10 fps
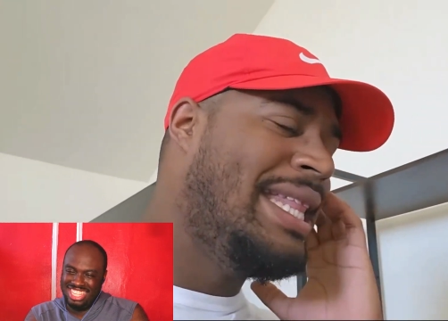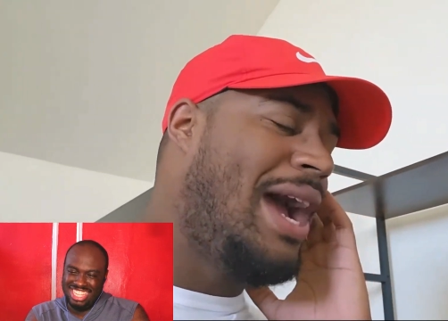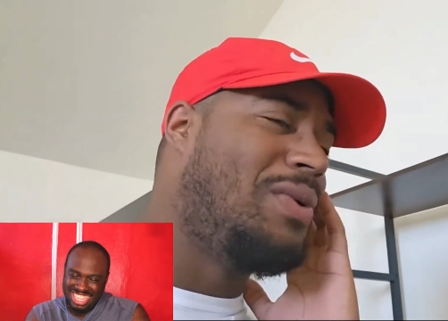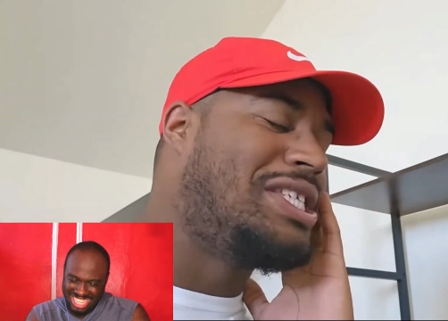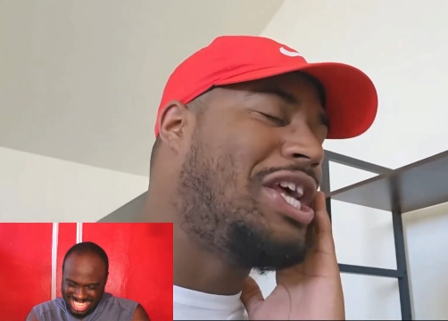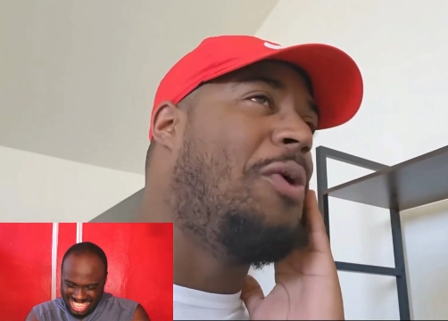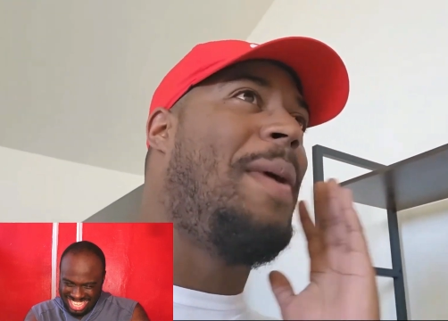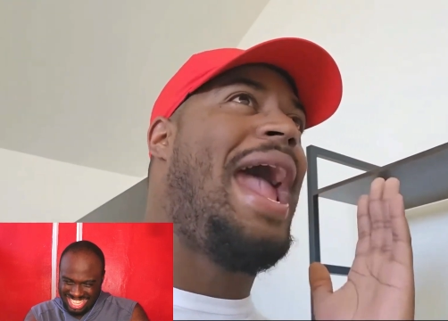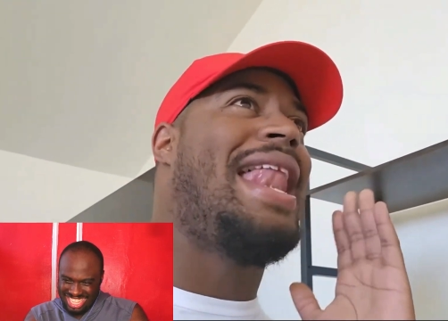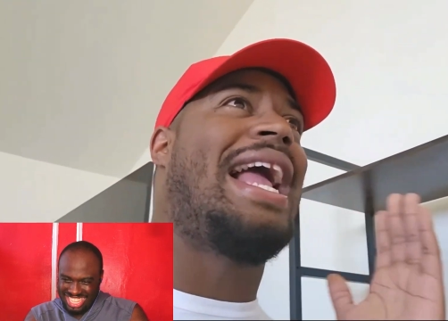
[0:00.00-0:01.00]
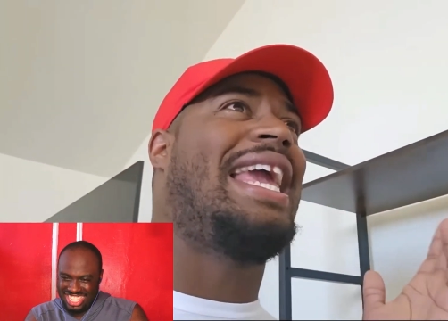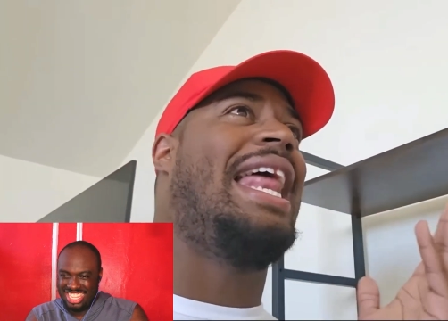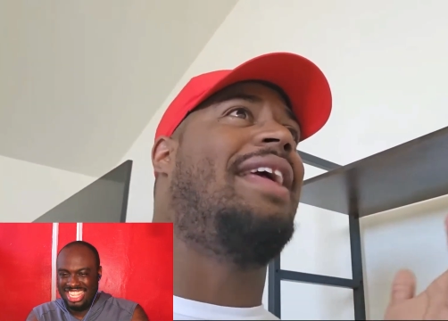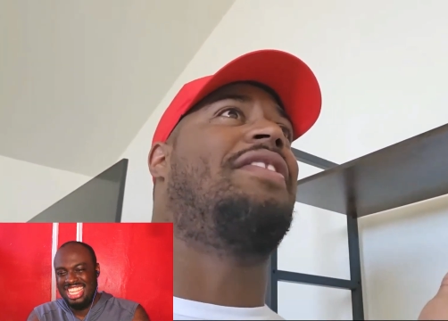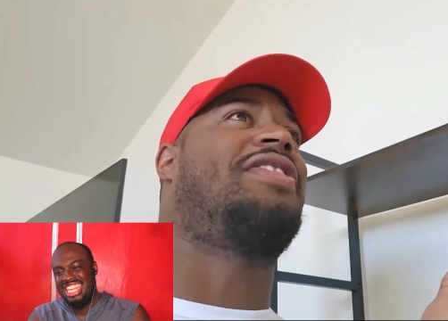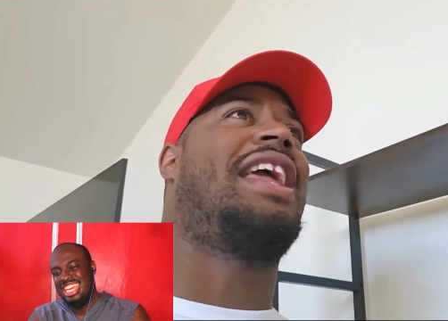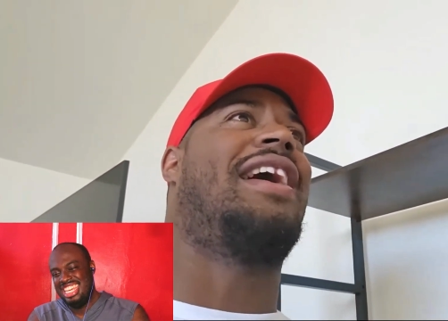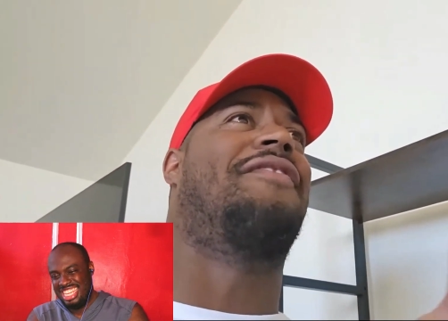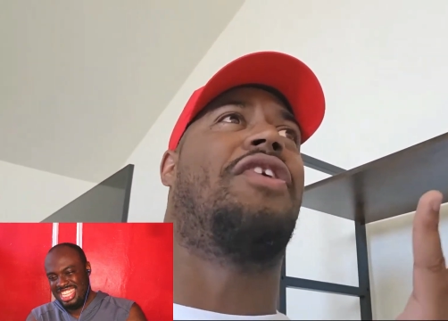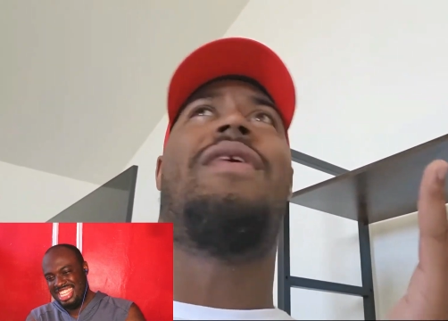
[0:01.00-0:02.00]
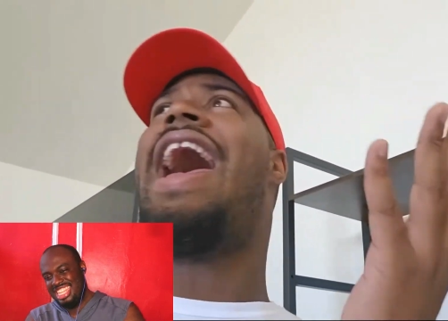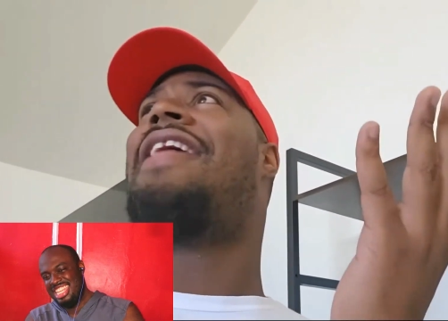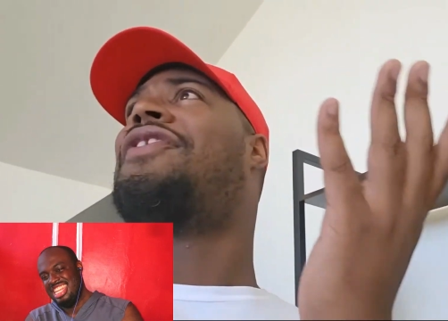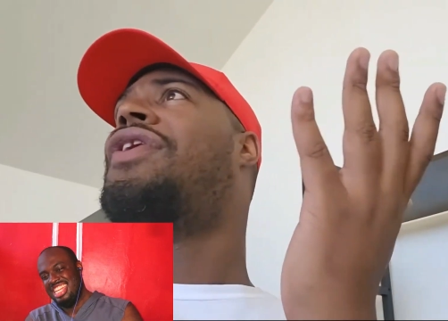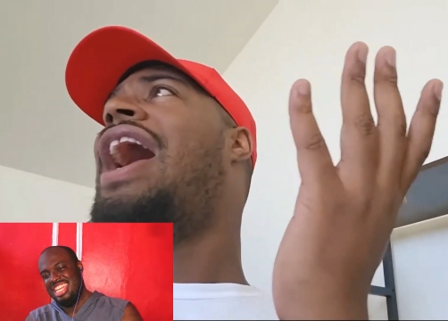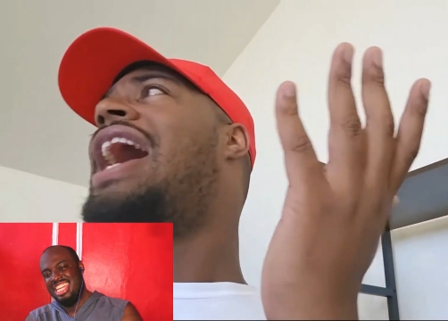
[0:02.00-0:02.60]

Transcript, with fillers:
Speaker 1: That was so bad. I can't even think of a rather.